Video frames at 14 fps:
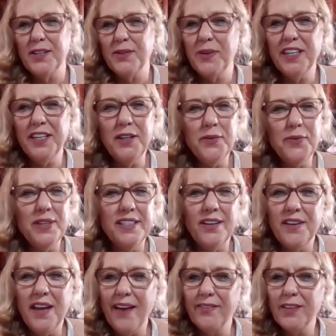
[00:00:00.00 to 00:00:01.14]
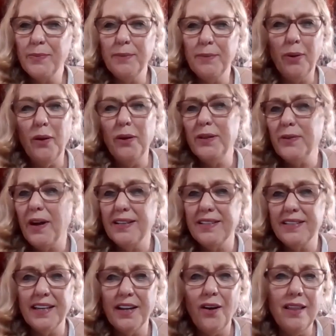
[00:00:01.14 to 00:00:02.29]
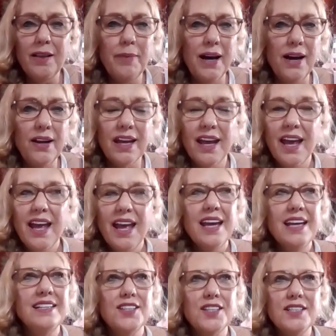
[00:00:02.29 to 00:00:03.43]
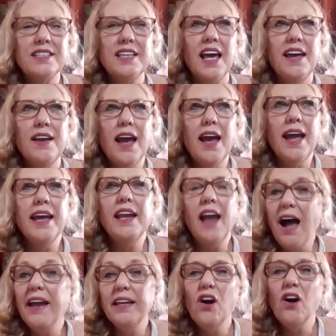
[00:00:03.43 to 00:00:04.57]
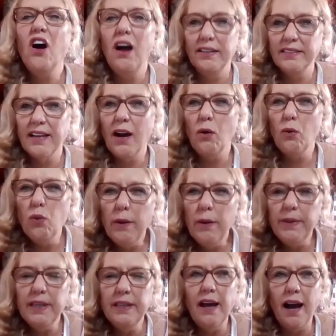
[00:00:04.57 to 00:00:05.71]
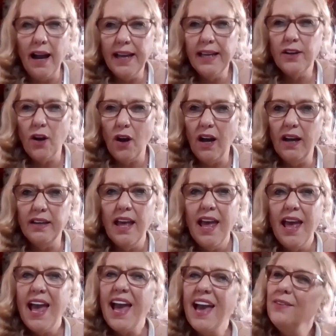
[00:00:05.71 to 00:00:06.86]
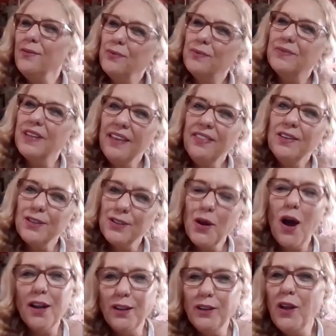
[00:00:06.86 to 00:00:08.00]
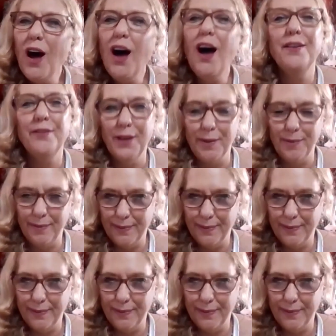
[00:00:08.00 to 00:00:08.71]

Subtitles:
We don't have to be polarized at all about it. It's just an icon, a woman icon, and there's not a lot of them.